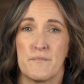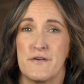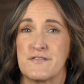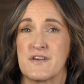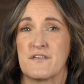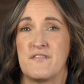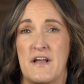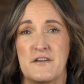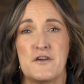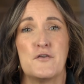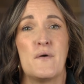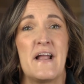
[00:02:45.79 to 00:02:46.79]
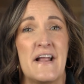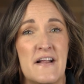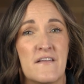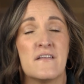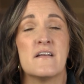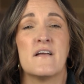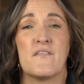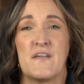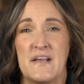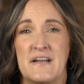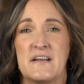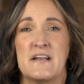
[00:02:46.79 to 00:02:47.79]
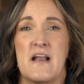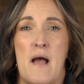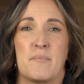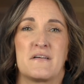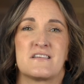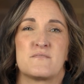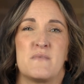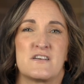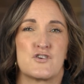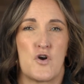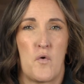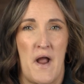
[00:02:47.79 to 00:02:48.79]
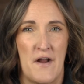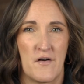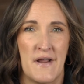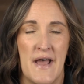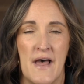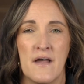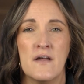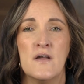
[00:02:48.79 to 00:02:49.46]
music venue in the Indianapolis metro area,